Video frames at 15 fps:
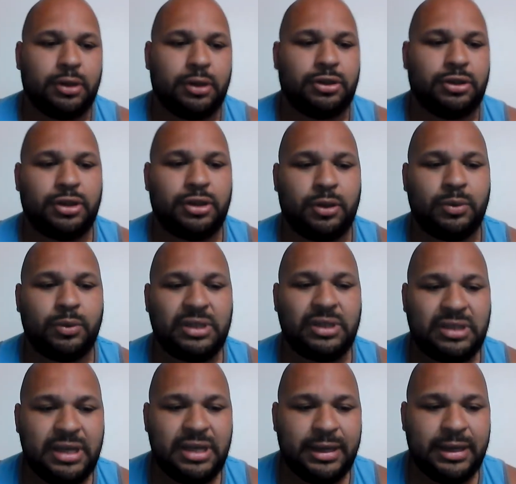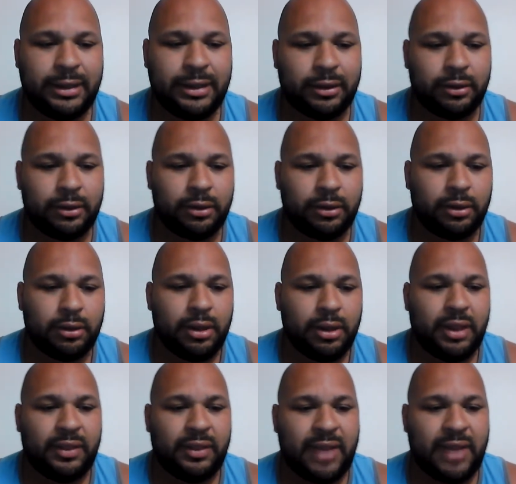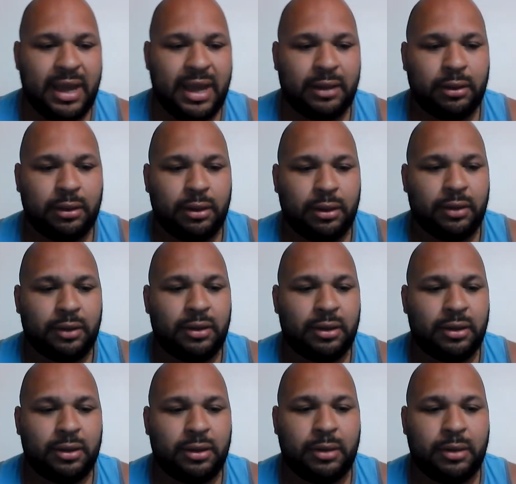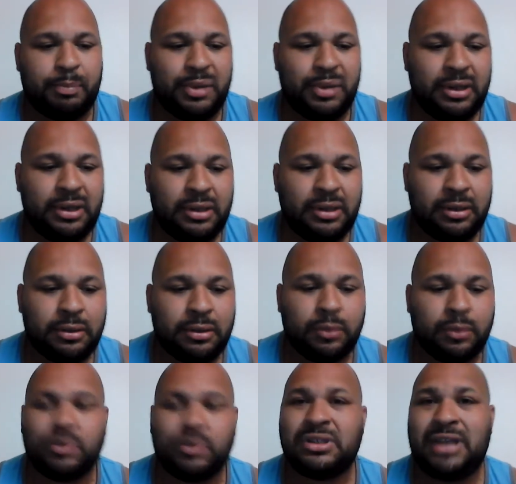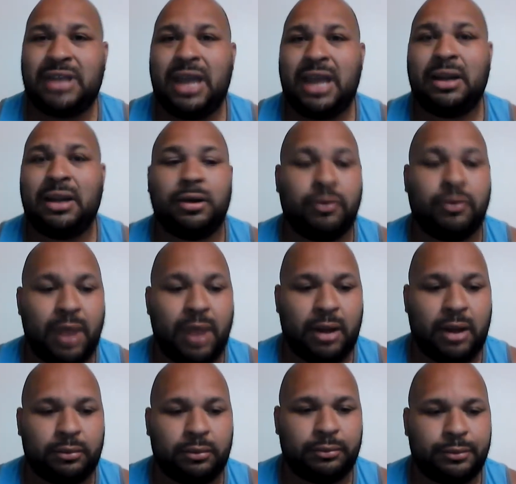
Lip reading: So we see here that the opinion was gaining ground.